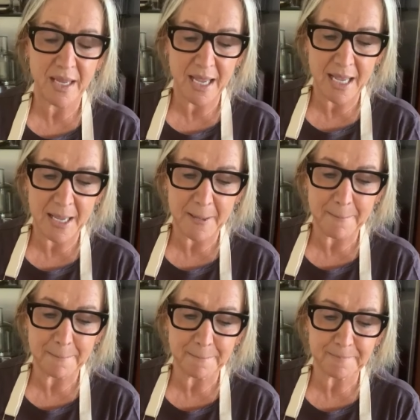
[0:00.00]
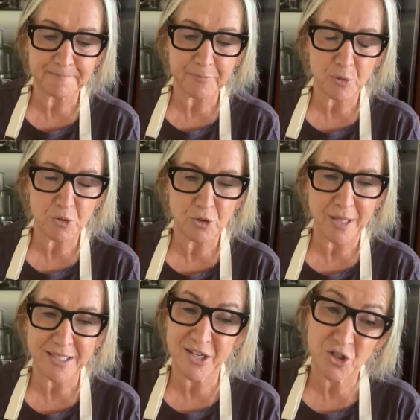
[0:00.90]
or
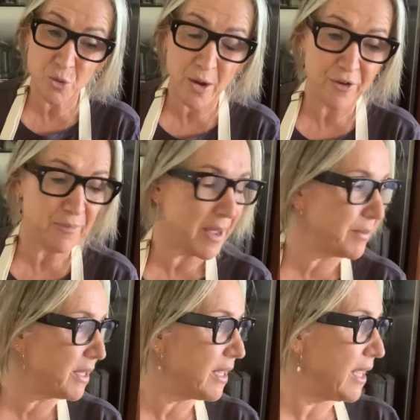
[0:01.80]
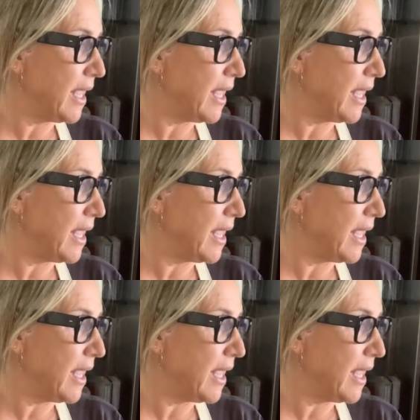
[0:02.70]
2012 maybe.